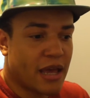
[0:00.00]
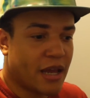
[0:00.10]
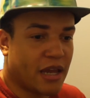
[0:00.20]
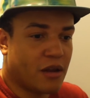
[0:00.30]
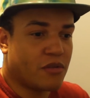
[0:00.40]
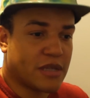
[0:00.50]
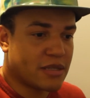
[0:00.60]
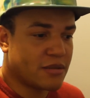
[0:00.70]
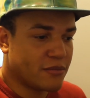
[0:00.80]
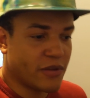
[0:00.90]

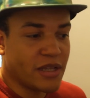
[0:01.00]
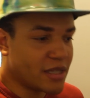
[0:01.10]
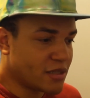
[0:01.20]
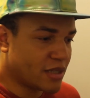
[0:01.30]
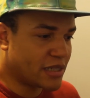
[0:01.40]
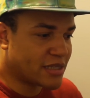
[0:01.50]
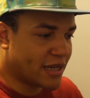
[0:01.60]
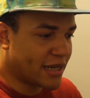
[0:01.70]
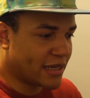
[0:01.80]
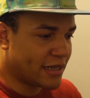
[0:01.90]
this village. It's
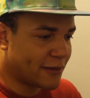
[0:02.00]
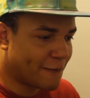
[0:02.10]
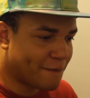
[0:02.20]
like,